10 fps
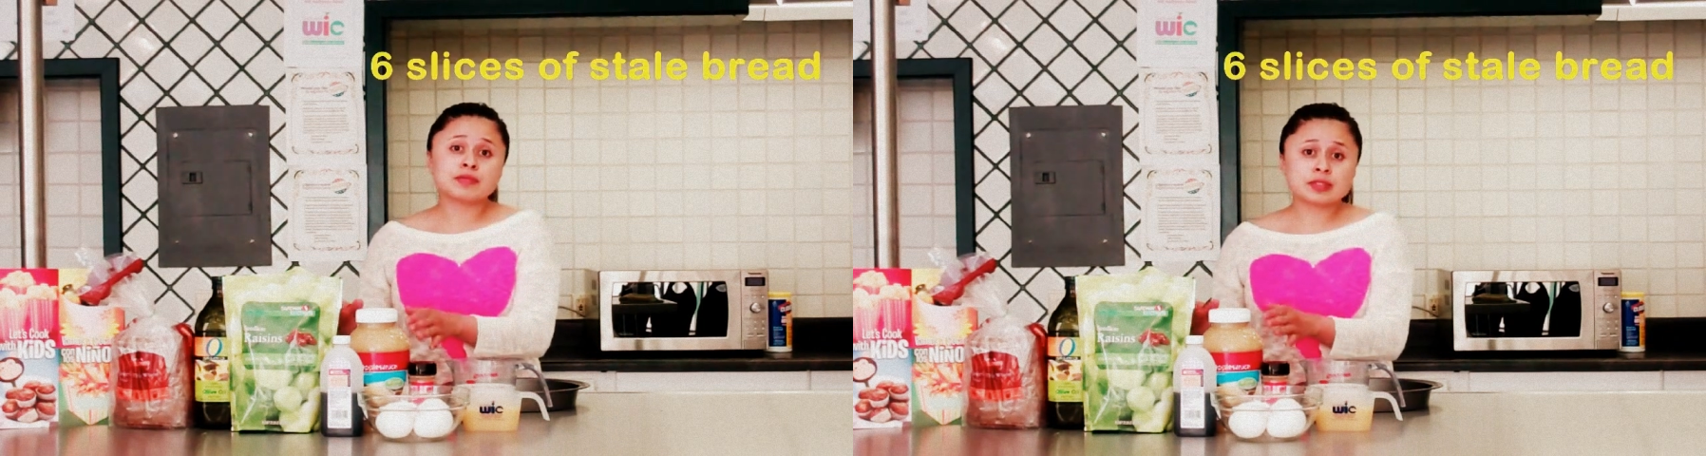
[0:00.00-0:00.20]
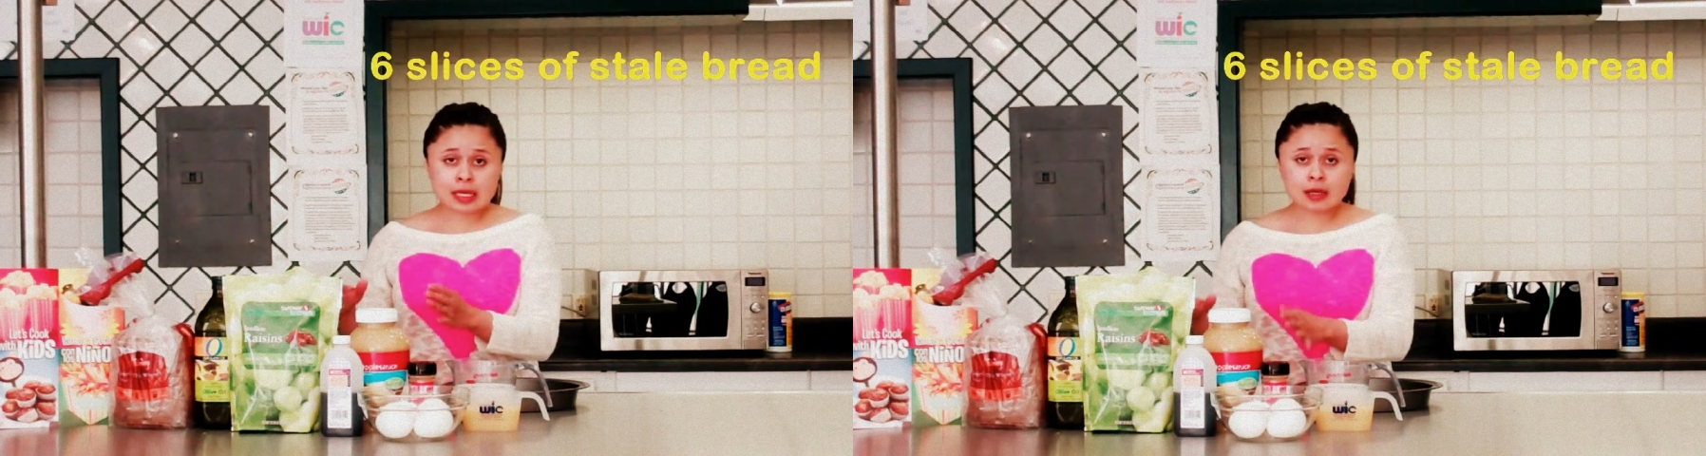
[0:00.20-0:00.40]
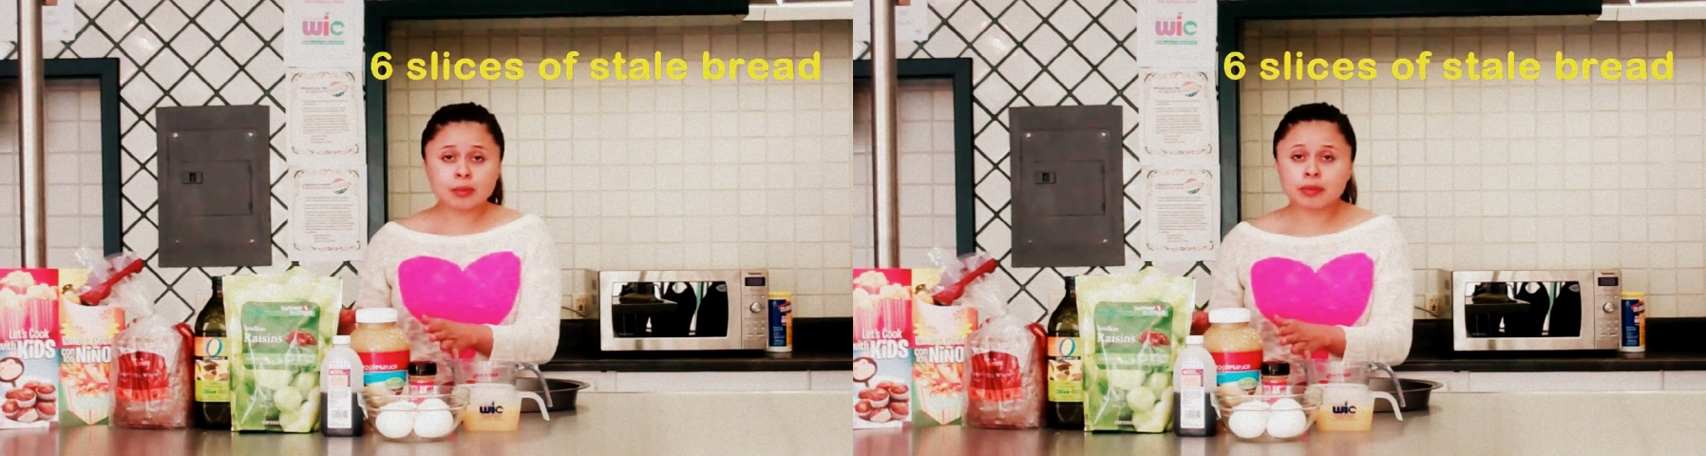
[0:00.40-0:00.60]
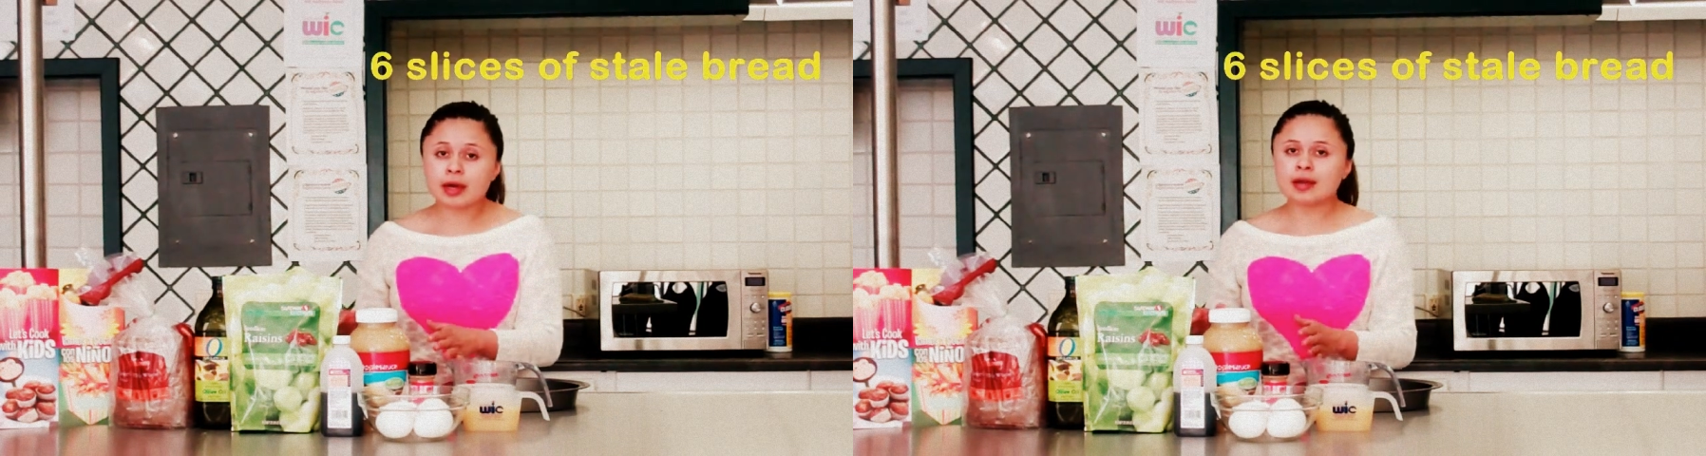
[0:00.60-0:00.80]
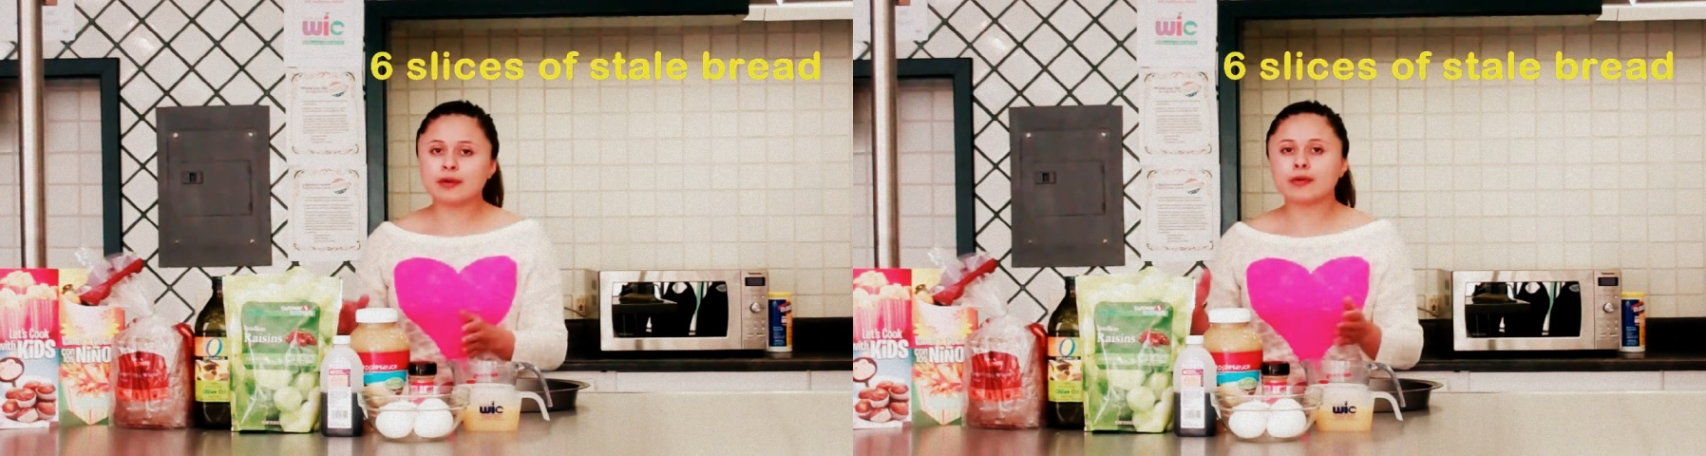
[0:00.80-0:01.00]
stale
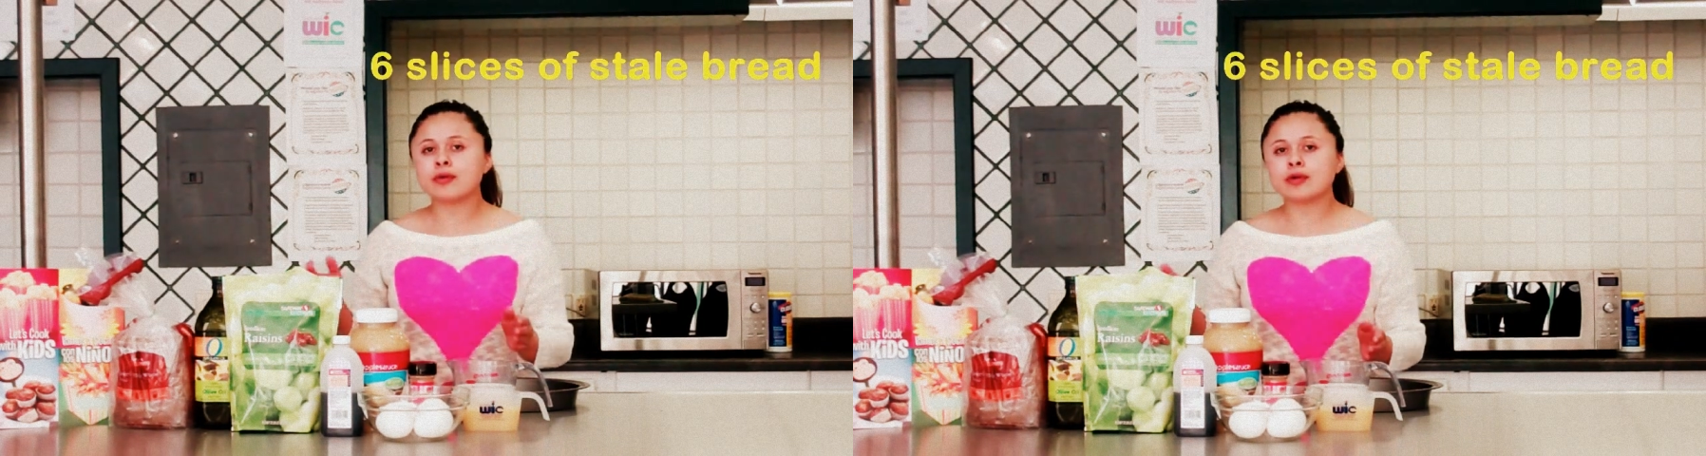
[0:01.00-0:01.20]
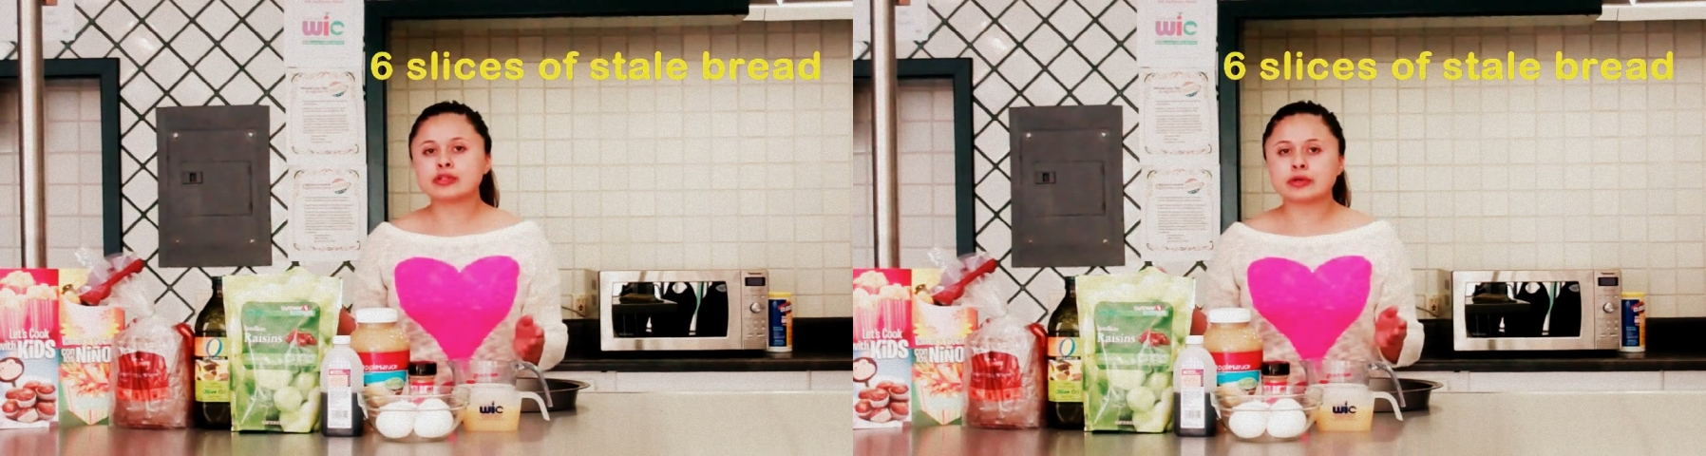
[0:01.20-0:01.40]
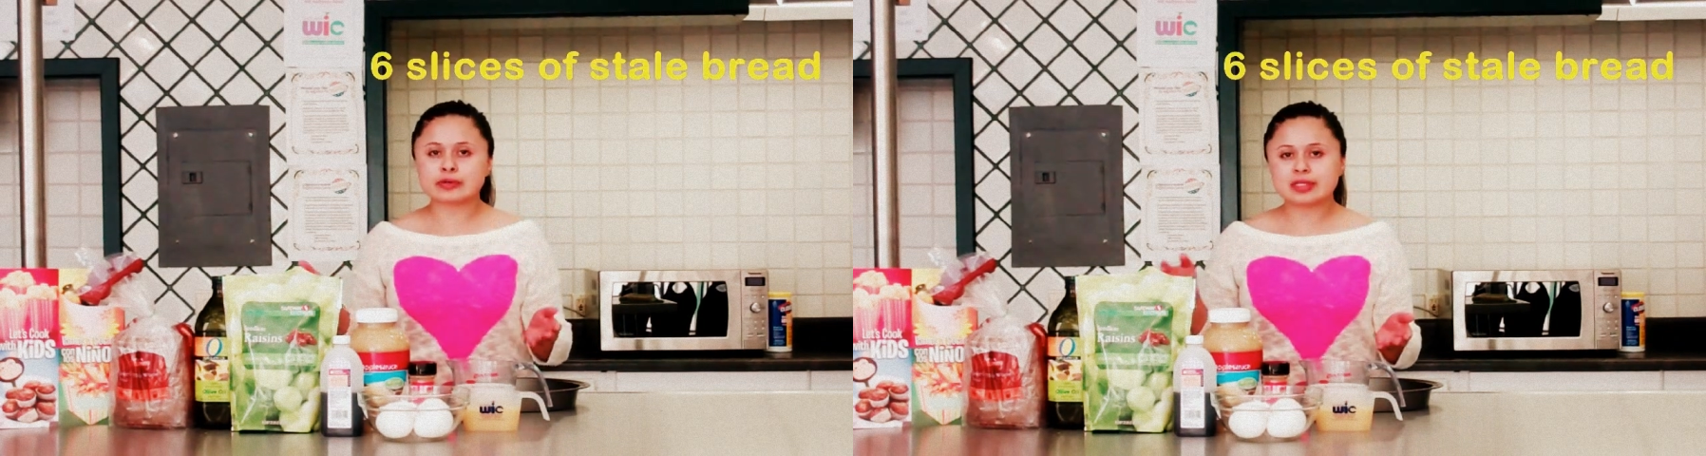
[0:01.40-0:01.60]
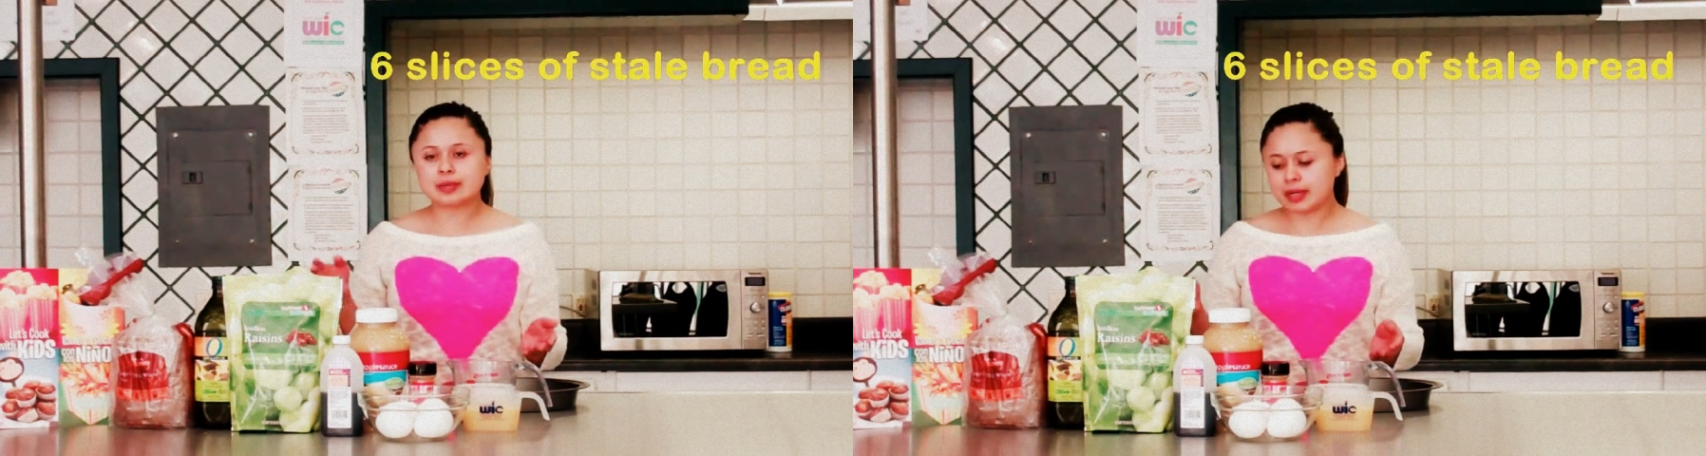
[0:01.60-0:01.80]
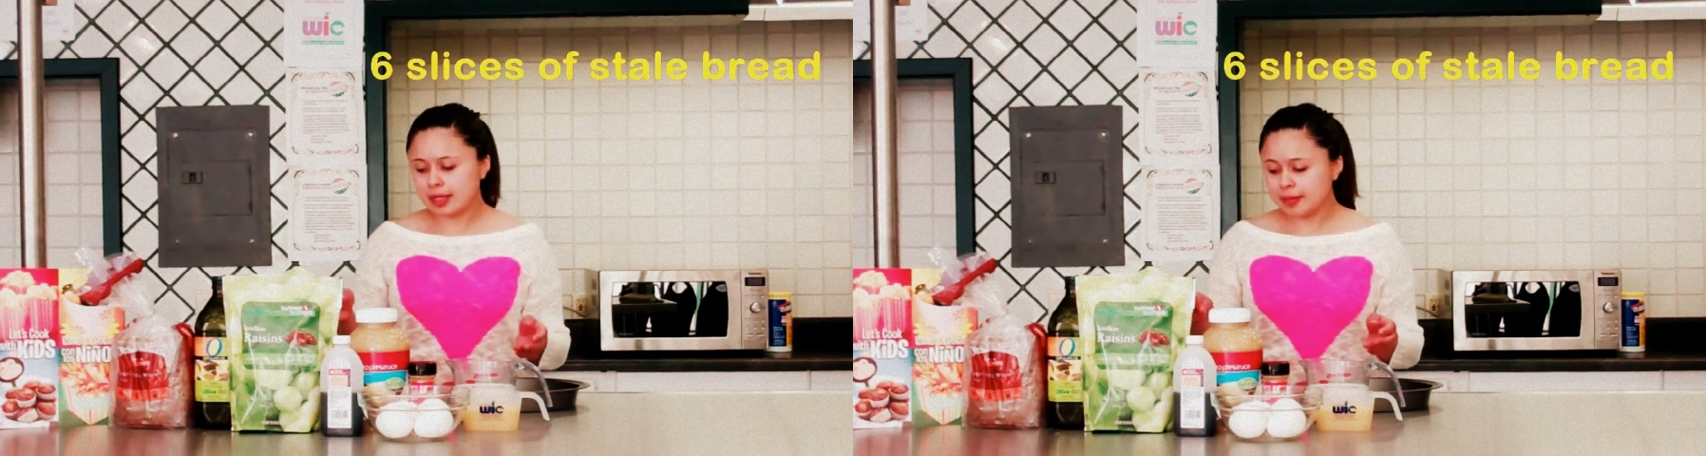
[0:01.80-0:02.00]
bread or
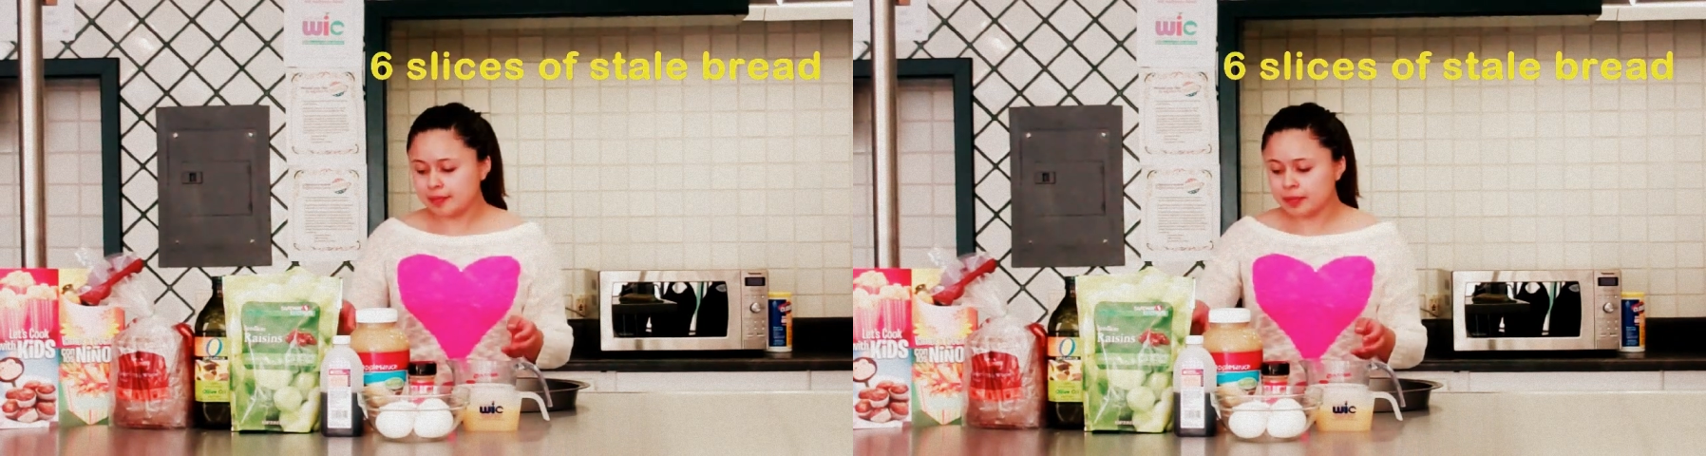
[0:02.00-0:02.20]
toasted bread.